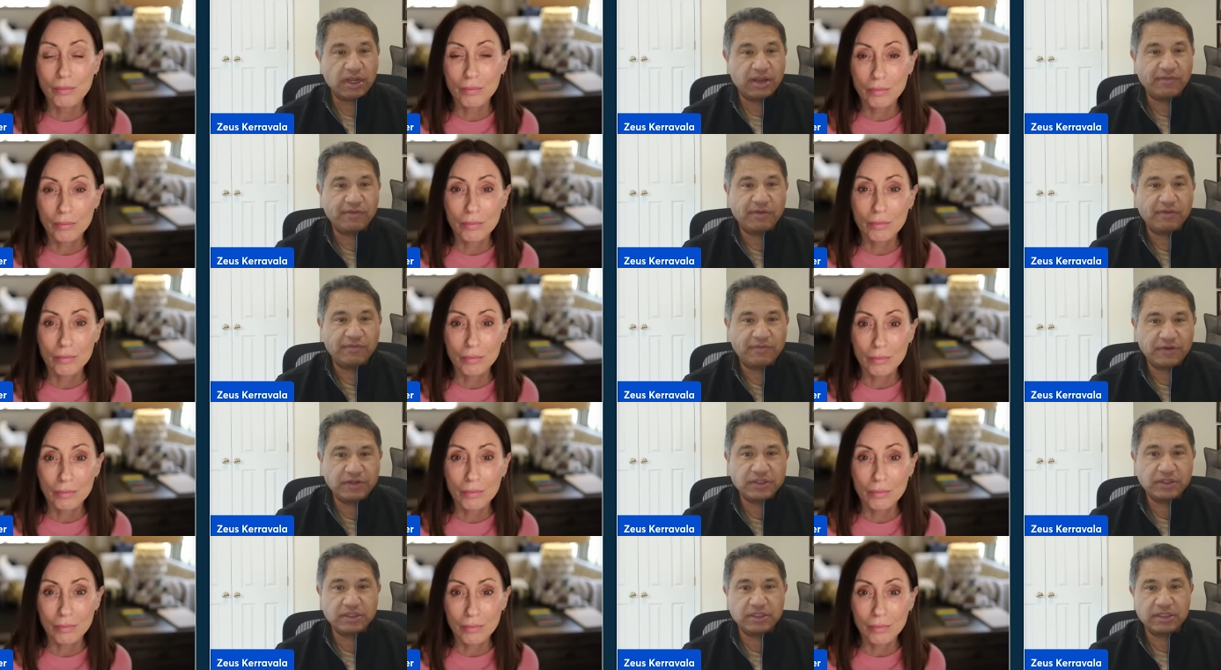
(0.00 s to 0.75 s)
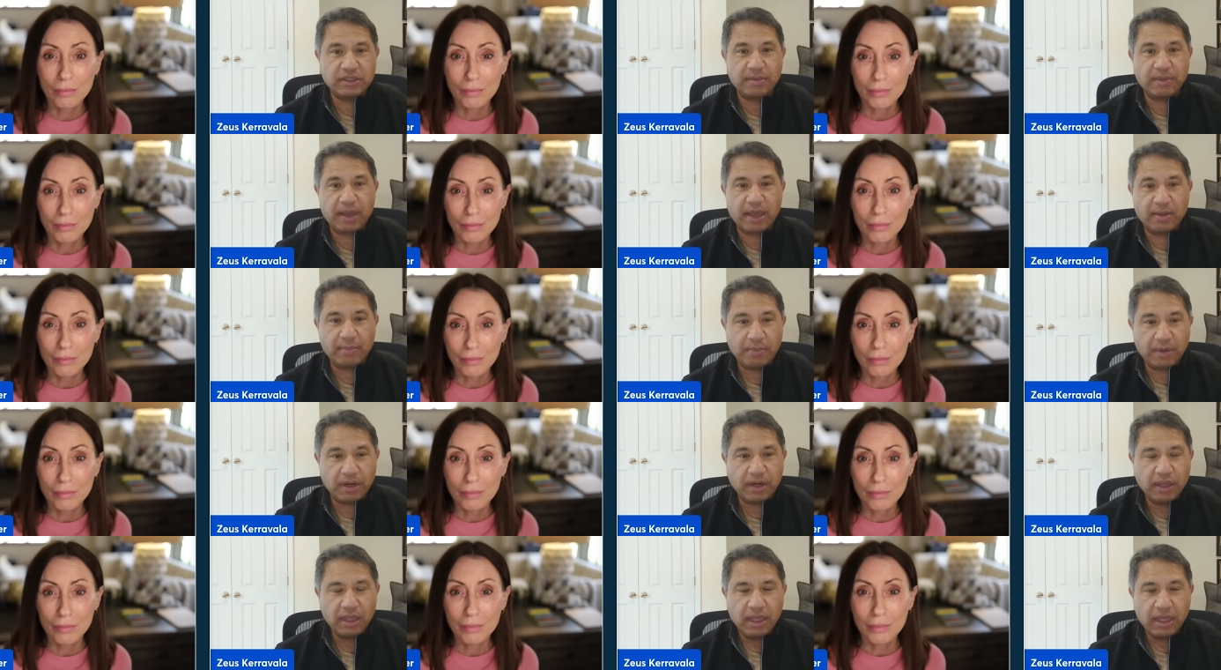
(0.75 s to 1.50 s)
Speaker 1: level of efficiency by it,
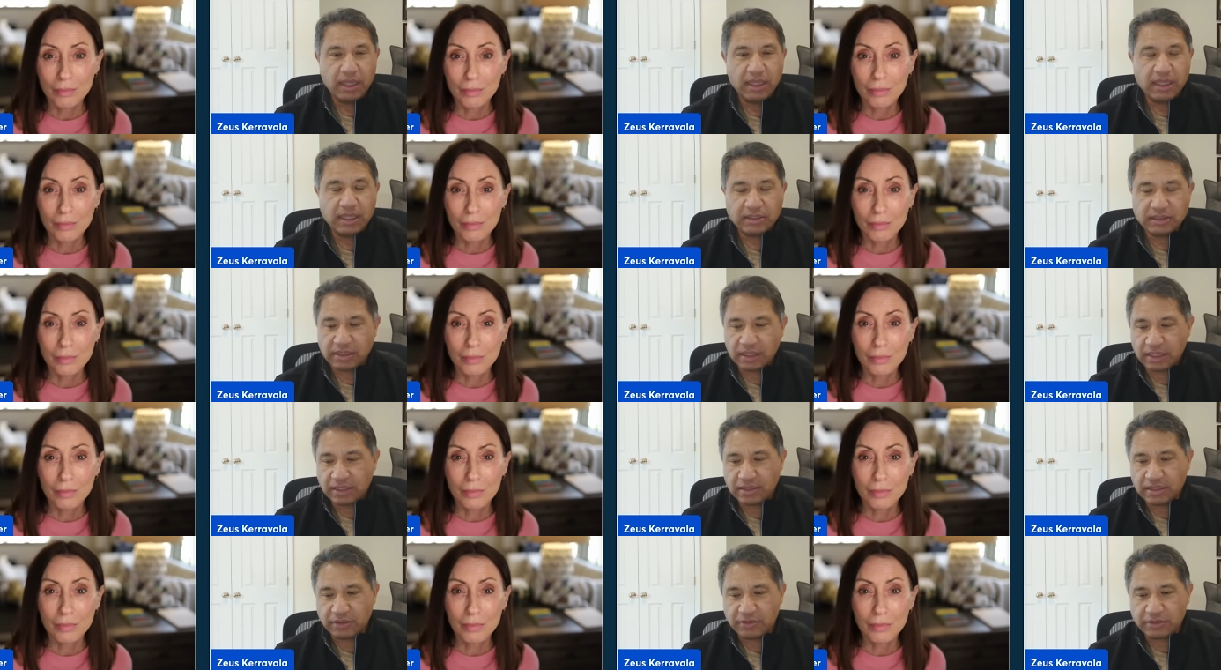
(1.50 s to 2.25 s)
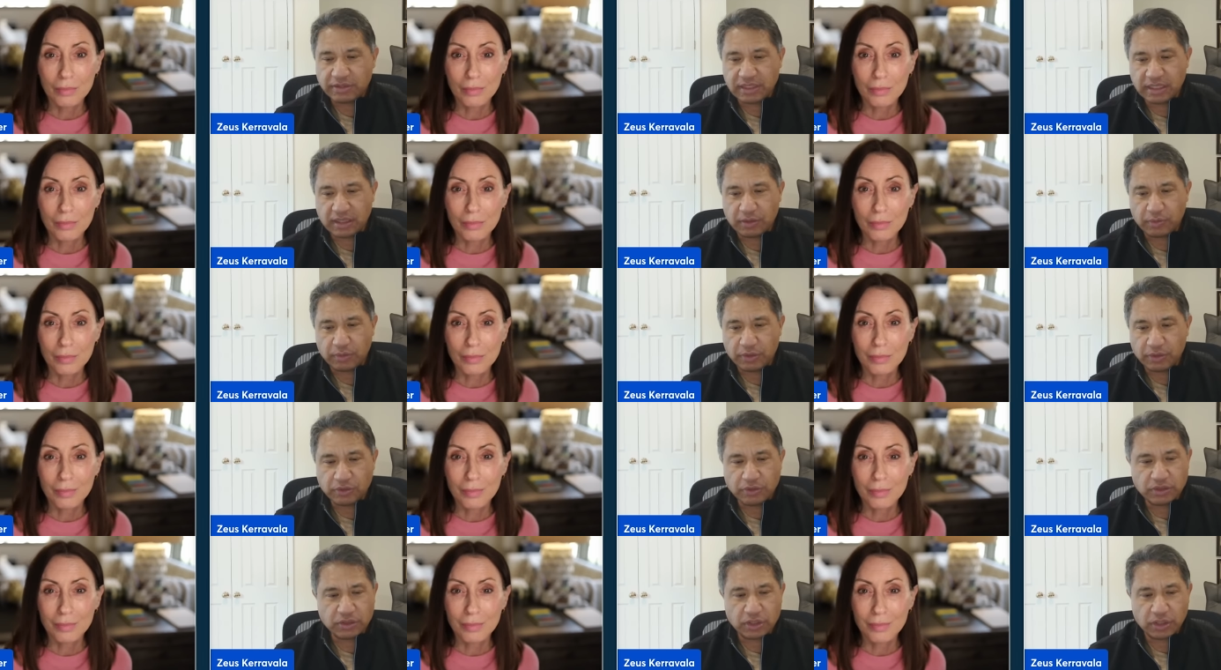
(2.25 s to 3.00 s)
but it's it's interesting that when
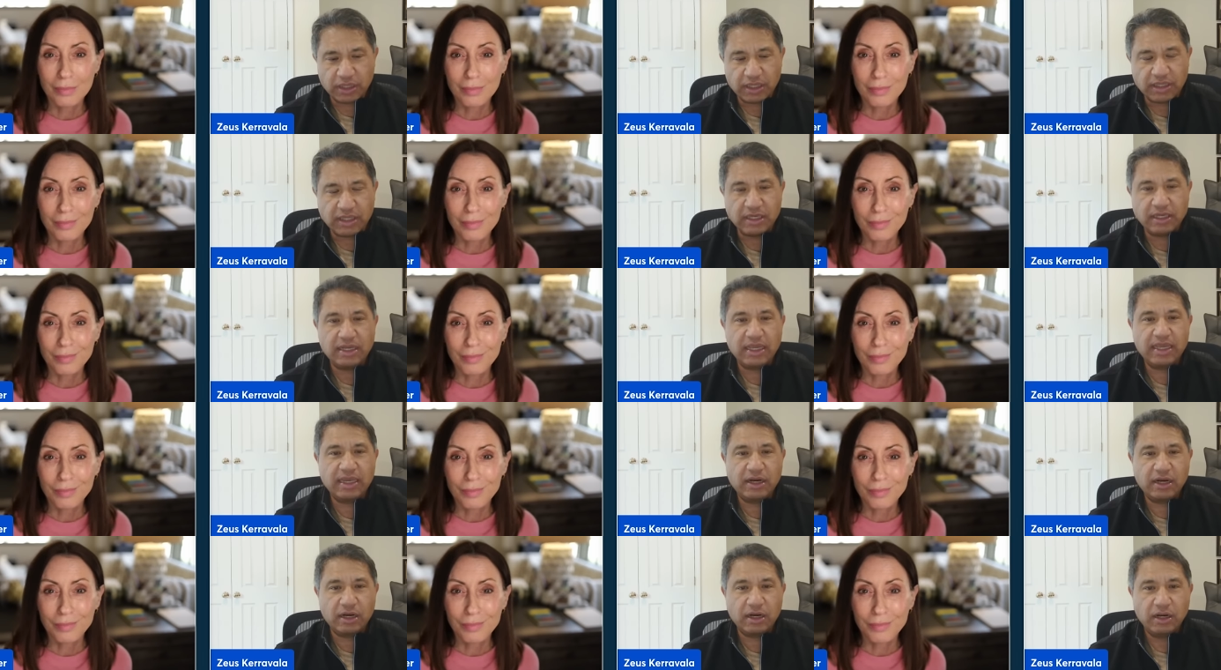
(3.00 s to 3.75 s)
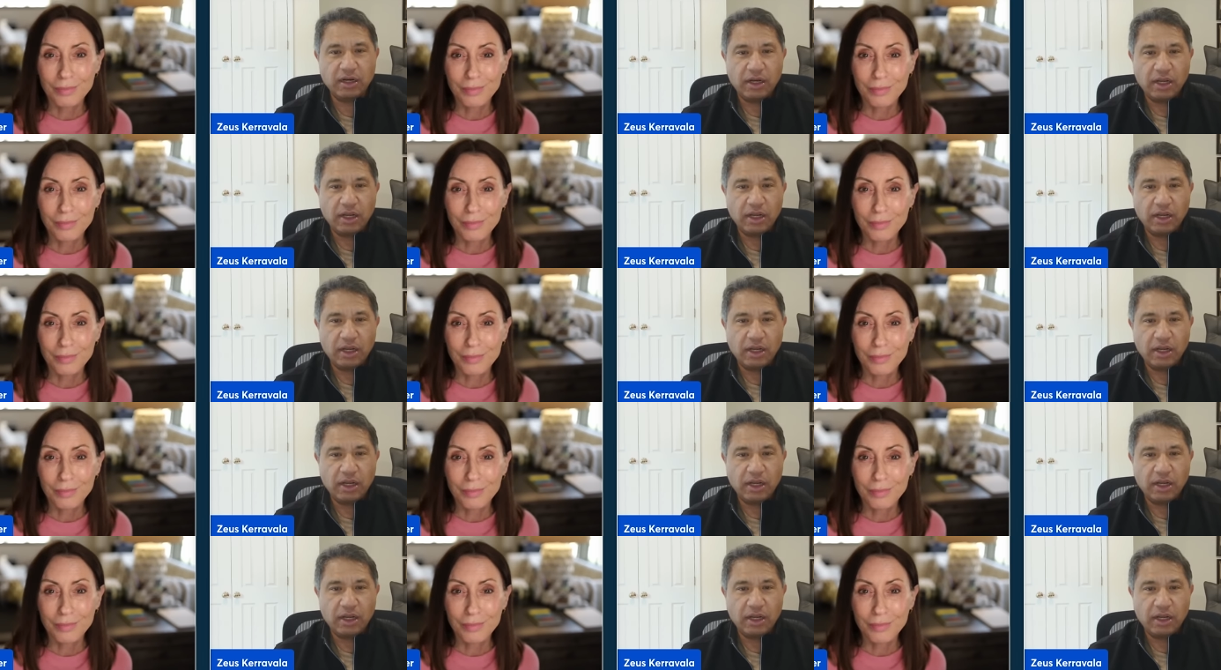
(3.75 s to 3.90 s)
you just look at the data